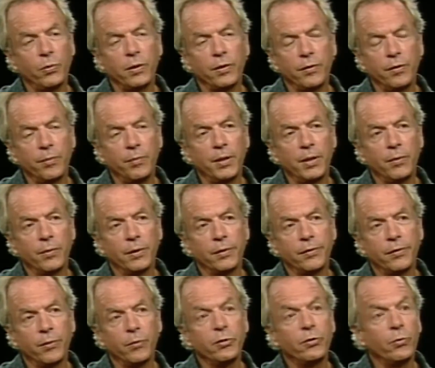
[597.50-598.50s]
was one of the big
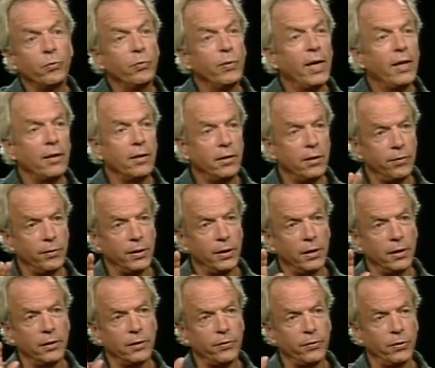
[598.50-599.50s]
ones. It was a
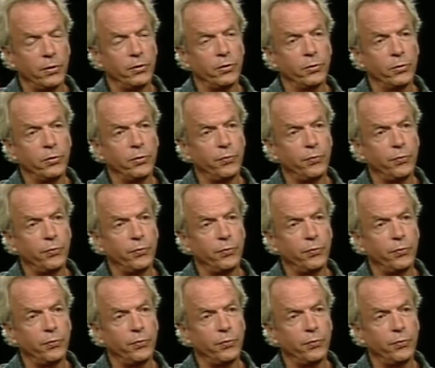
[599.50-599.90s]
relatively honest voice.